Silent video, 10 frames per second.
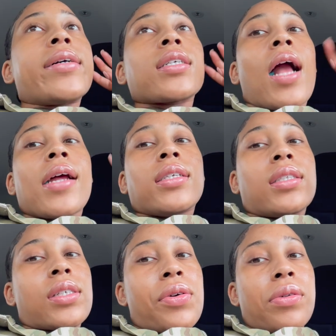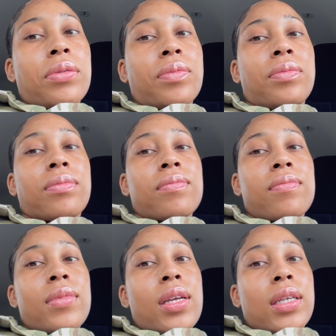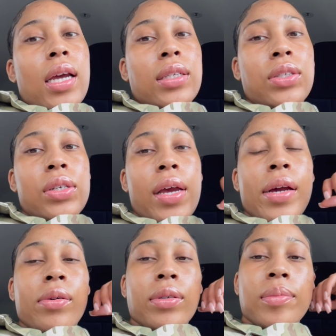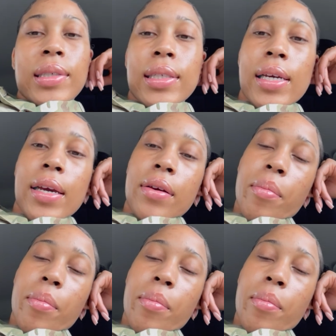I didn't go yesterday or Monday,